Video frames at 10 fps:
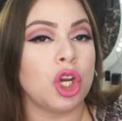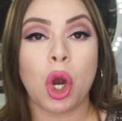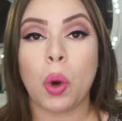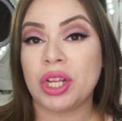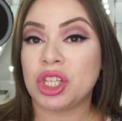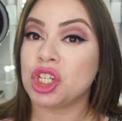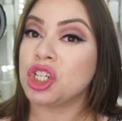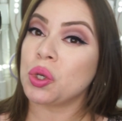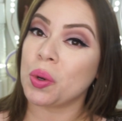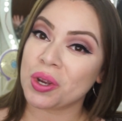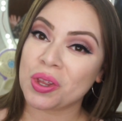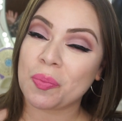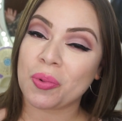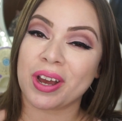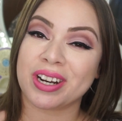go into showing you the
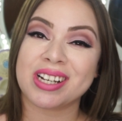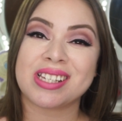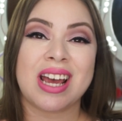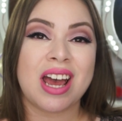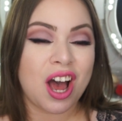products.